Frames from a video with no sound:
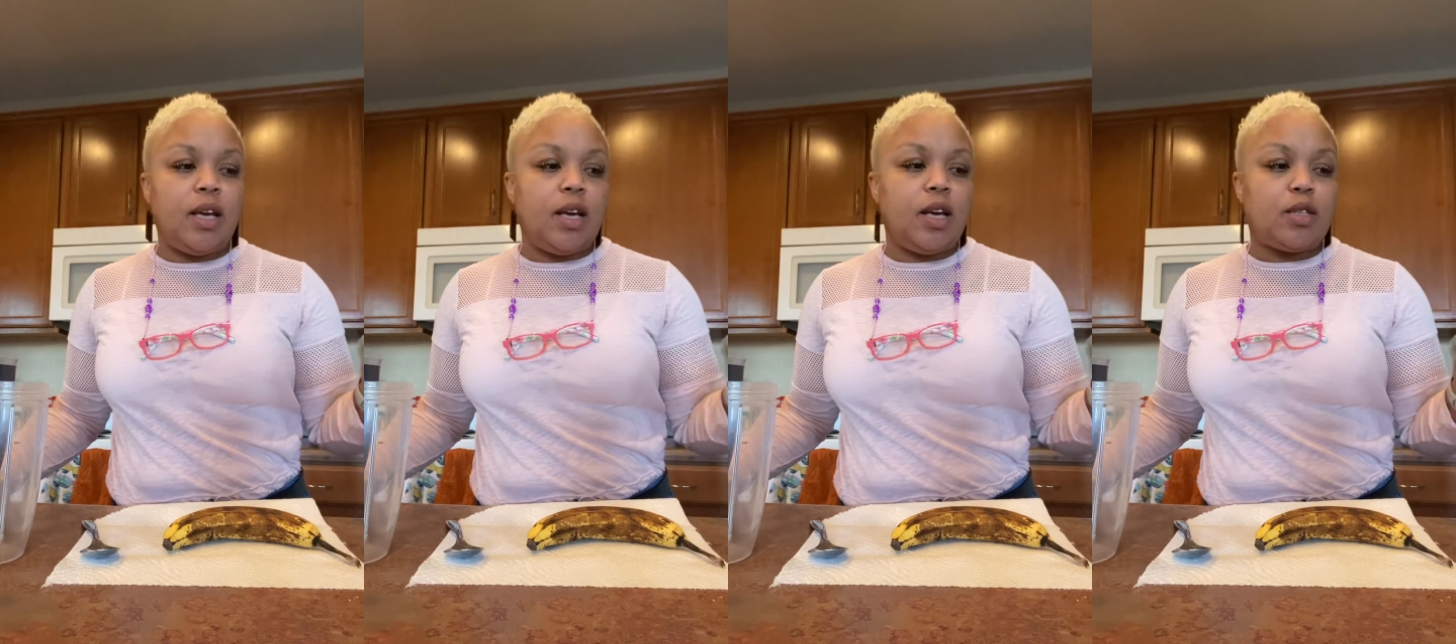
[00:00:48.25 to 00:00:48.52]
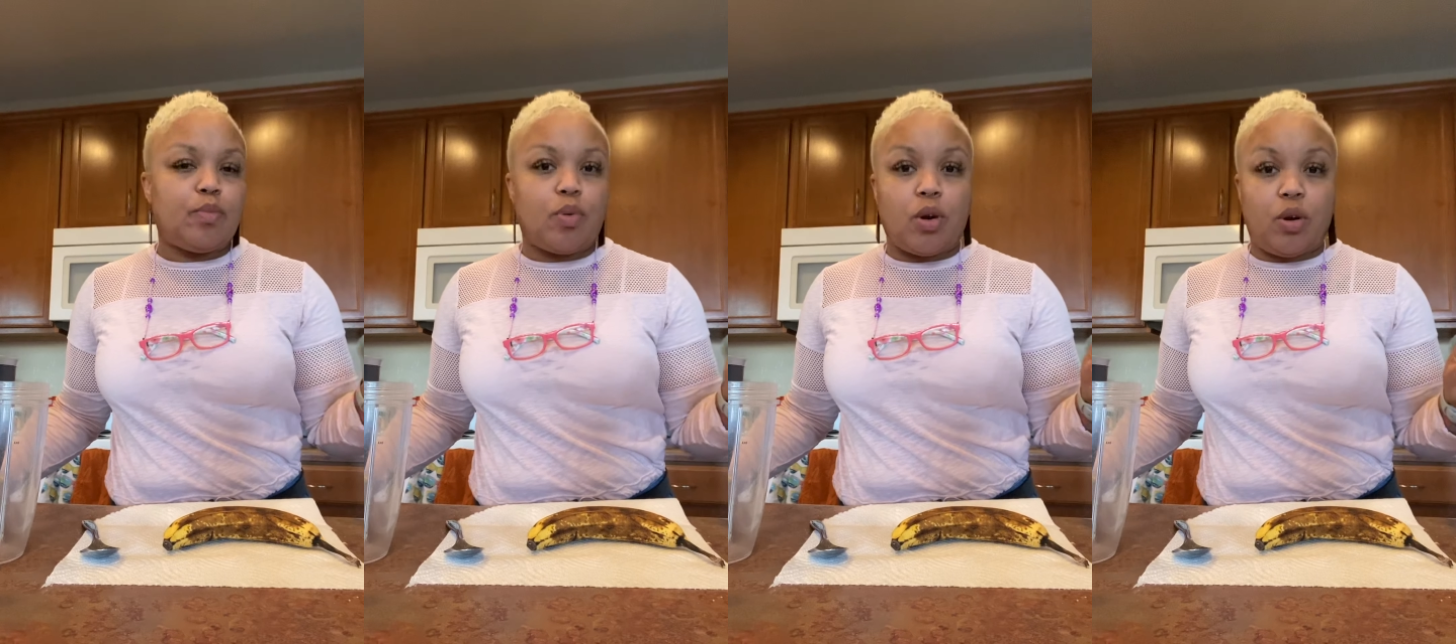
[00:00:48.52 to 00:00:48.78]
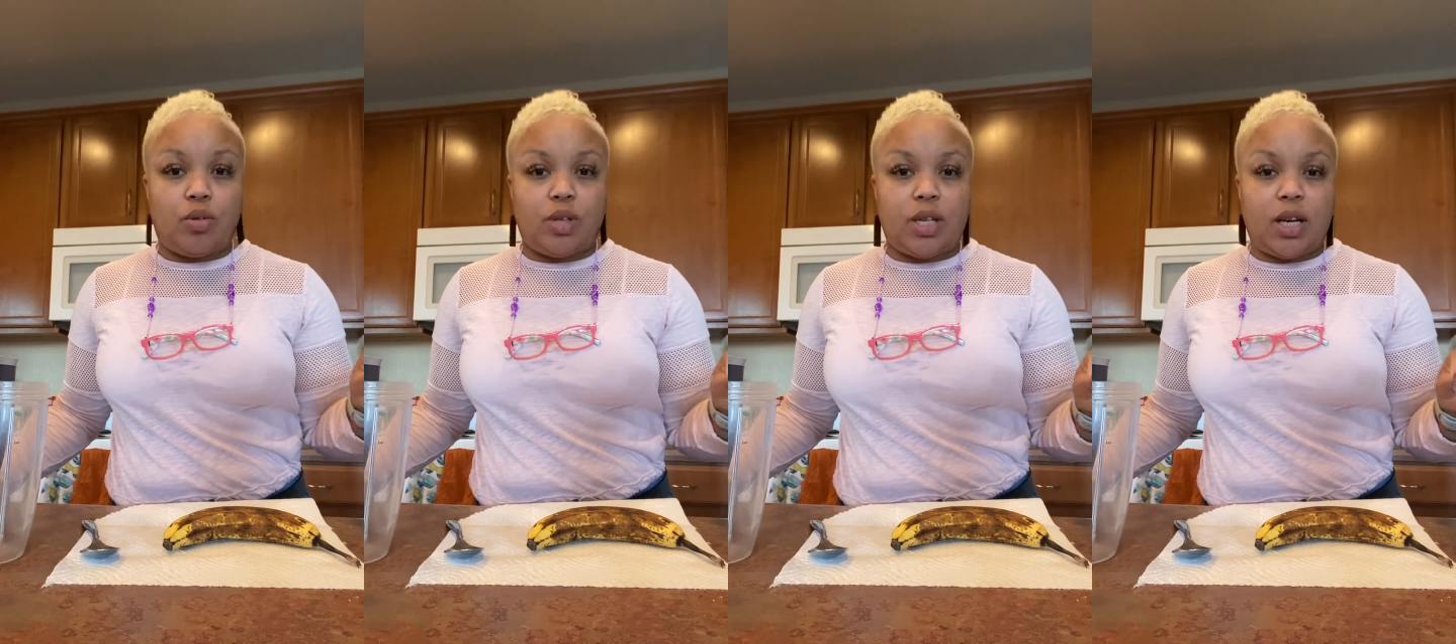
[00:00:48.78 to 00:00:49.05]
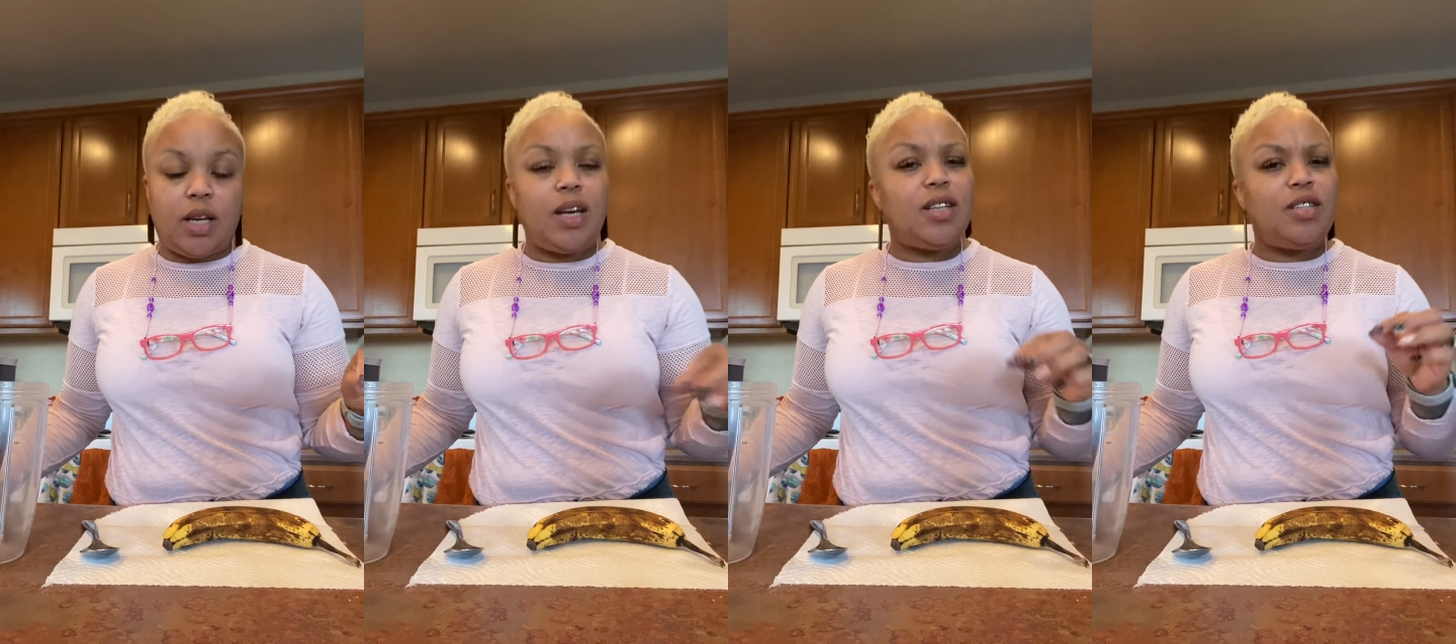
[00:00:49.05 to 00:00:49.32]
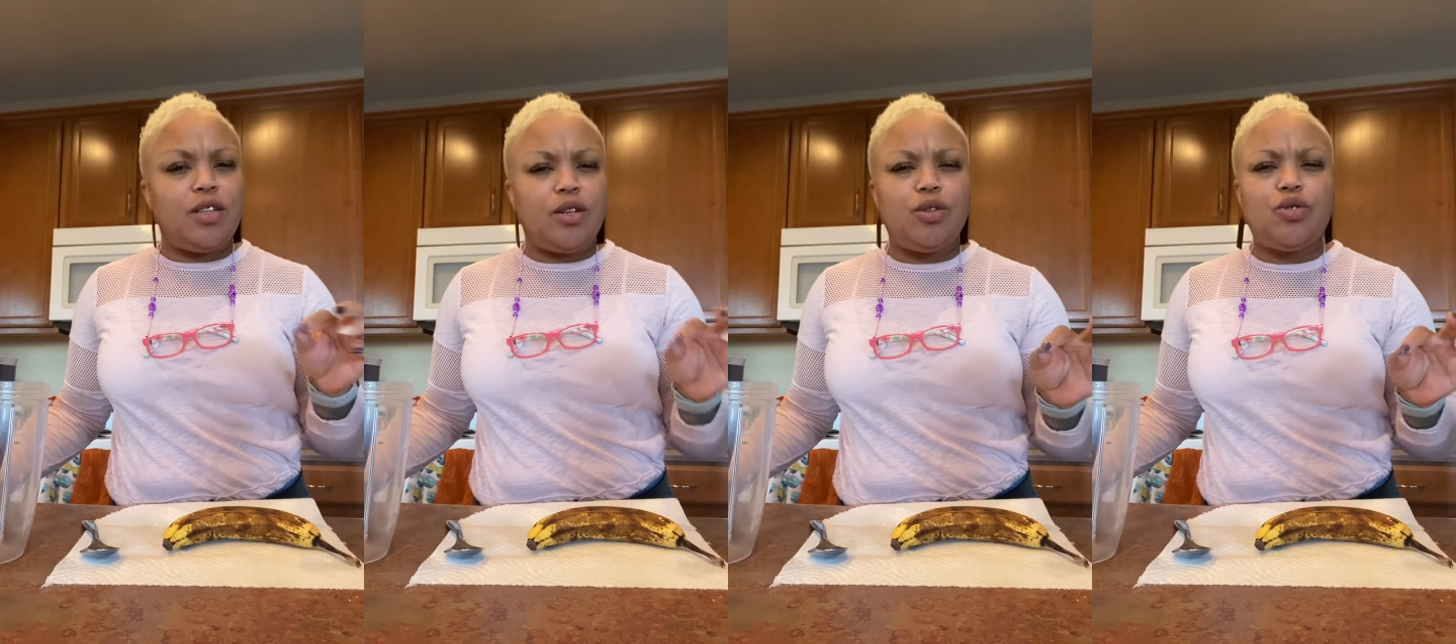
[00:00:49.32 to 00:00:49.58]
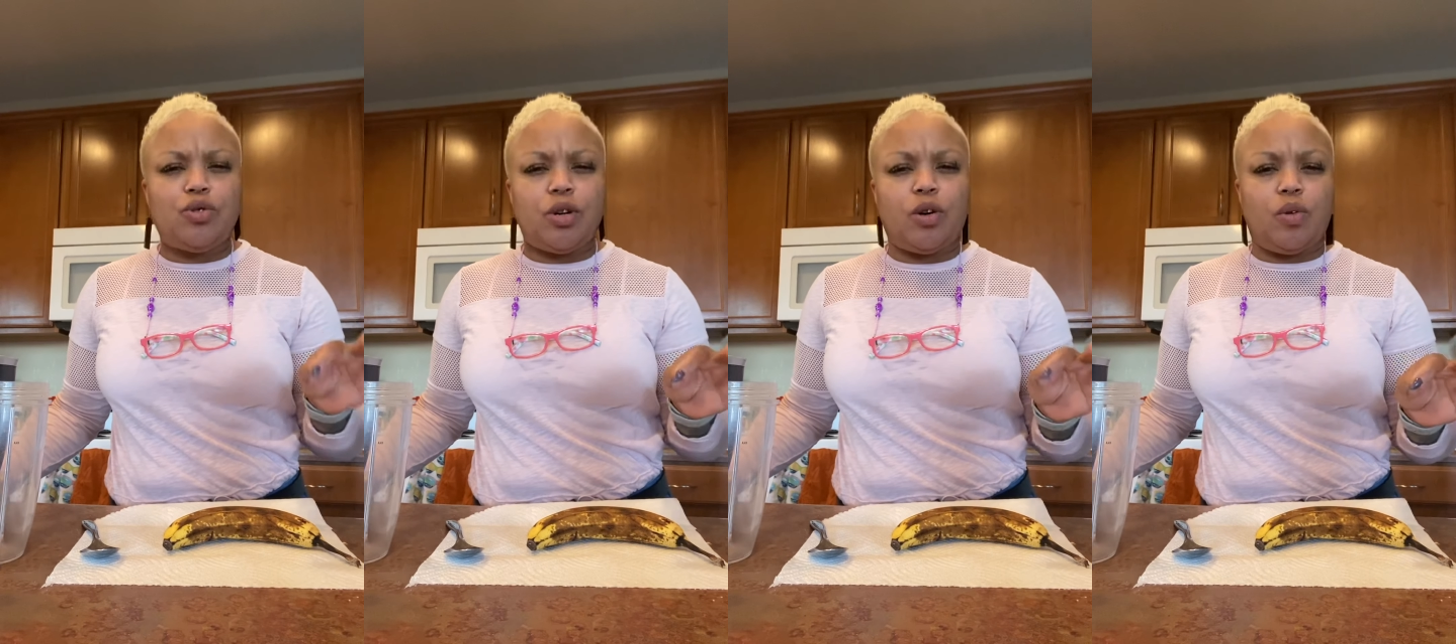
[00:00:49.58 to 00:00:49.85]
is protein and still
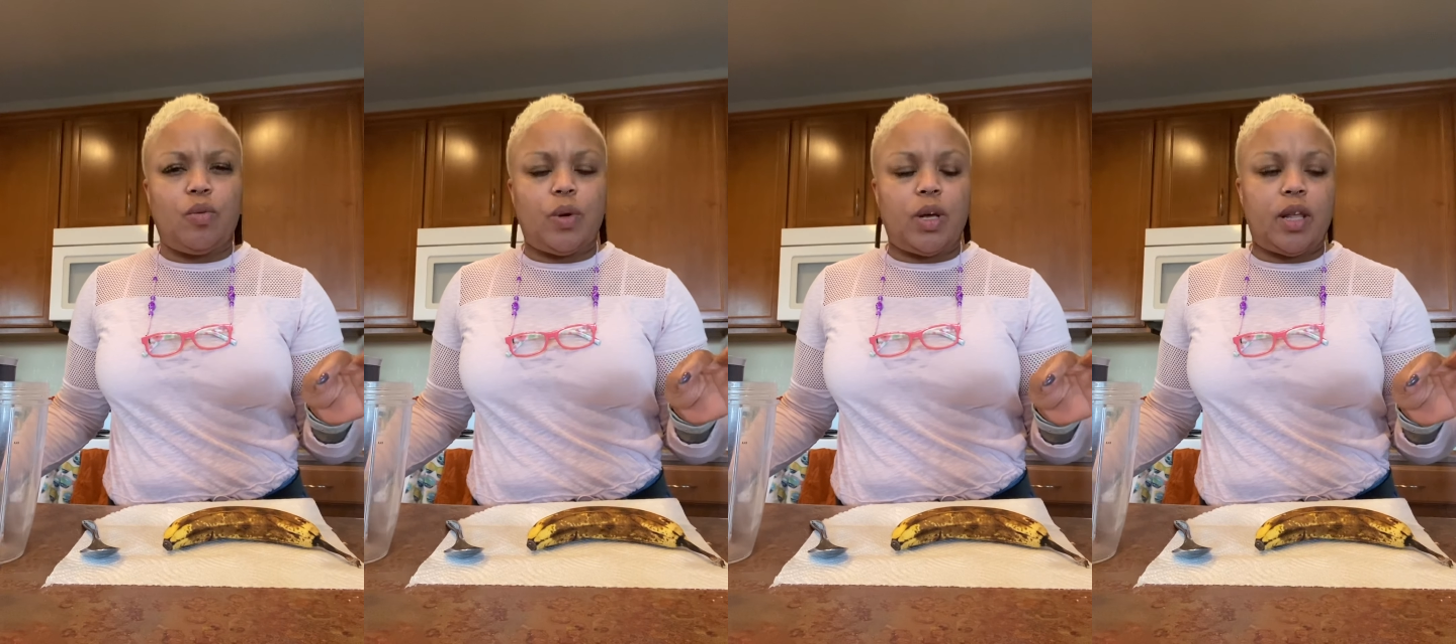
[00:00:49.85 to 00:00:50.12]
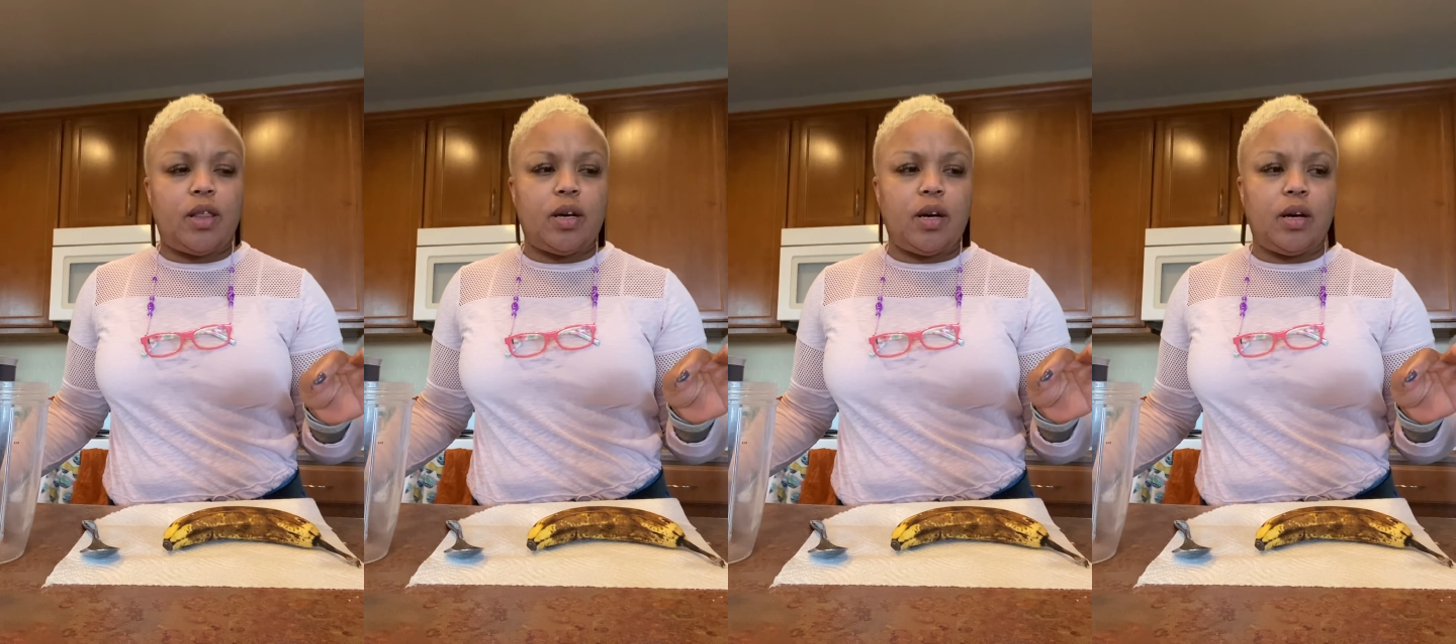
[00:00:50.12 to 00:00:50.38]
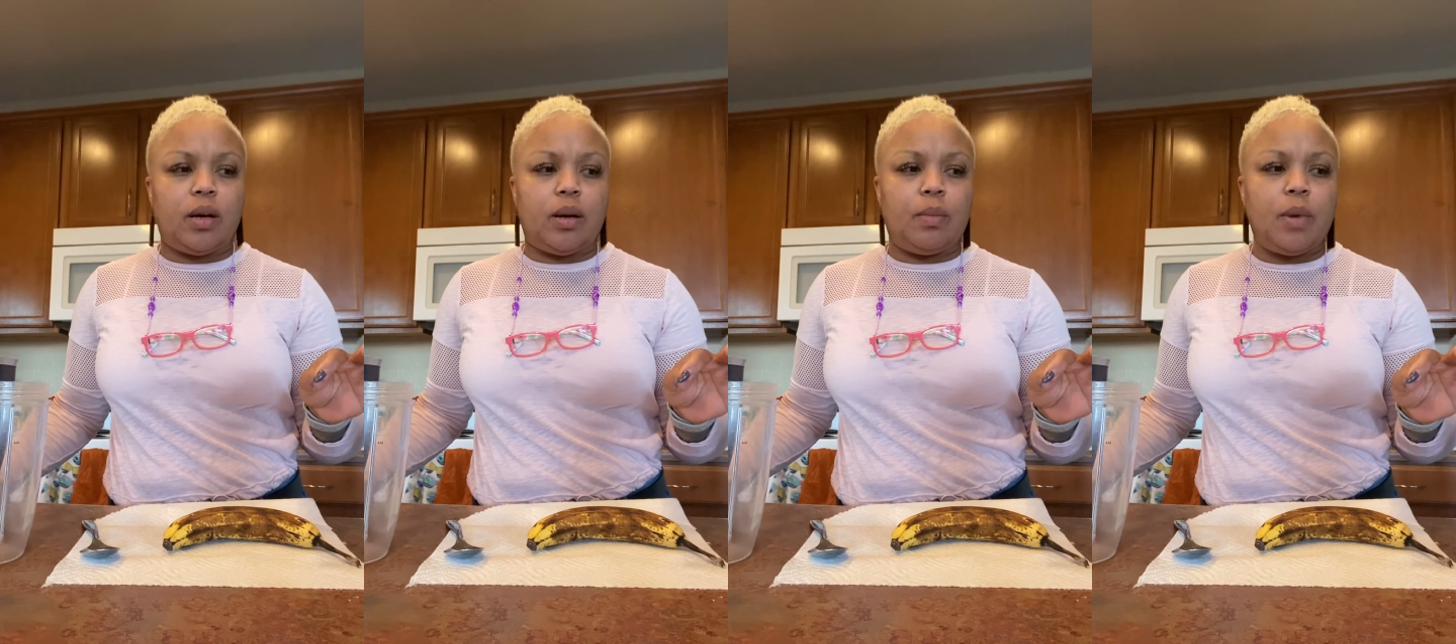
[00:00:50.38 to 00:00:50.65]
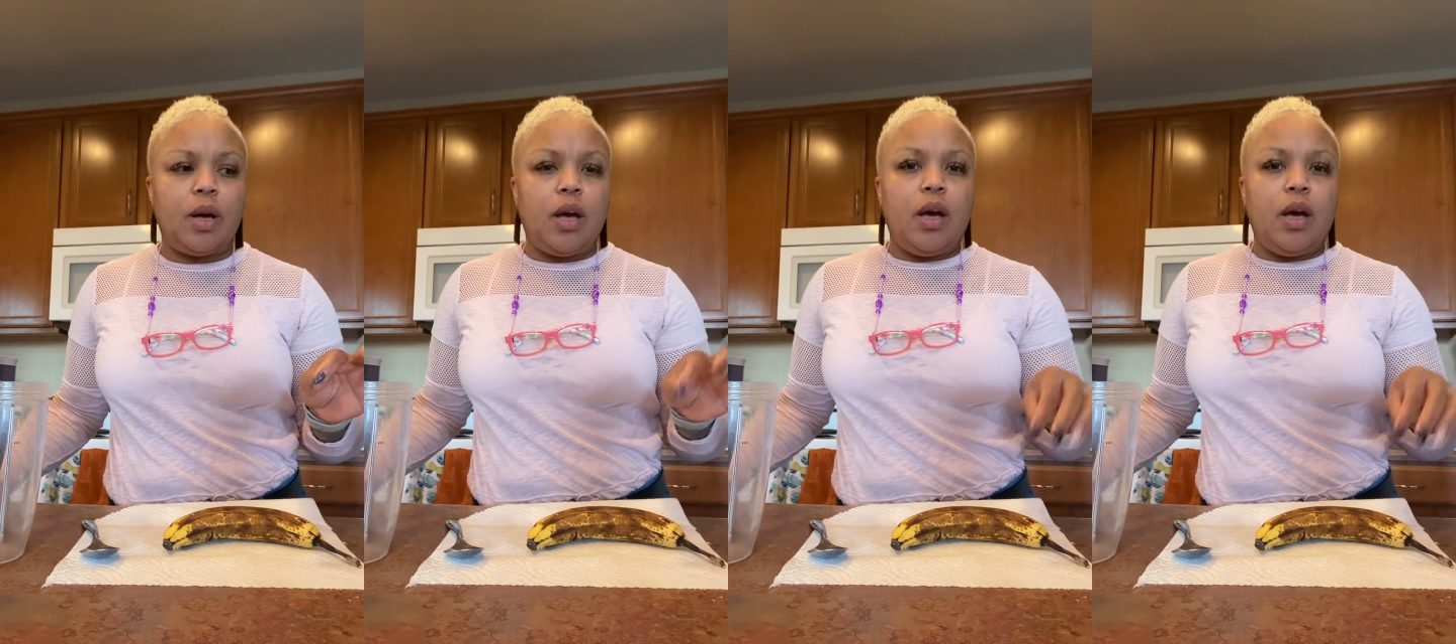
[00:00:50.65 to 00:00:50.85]
struggle with um,